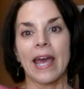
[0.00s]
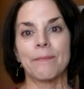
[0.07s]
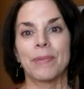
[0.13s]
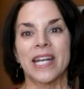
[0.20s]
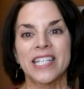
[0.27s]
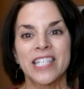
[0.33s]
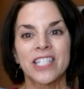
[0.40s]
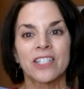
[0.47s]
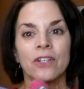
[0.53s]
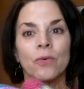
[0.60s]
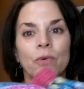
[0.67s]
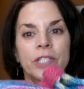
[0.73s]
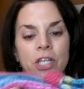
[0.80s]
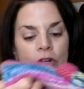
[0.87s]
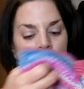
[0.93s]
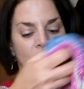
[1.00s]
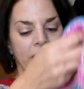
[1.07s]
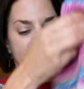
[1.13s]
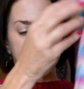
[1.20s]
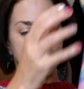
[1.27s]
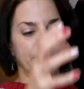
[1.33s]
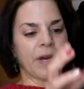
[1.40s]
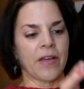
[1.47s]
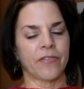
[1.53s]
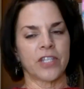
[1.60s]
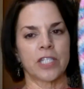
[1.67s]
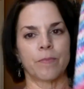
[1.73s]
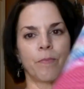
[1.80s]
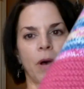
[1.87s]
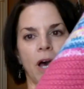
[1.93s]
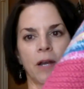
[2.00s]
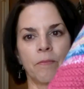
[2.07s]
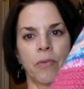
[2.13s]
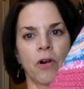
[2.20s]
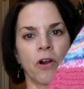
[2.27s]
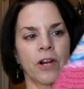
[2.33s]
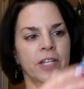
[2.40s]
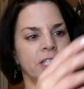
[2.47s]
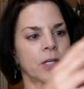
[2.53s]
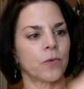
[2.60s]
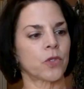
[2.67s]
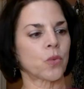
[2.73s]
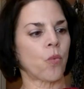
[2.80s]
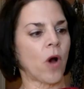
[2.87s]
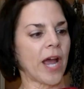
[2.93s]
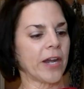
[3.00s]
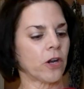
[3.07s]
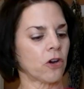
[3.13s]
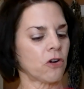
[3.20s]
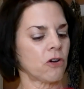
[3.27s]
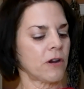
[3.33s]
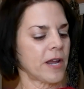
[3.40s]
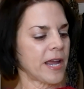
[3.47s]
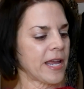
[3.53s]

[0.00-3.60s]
But I still wasn't crazy about this bottom part because it was wider.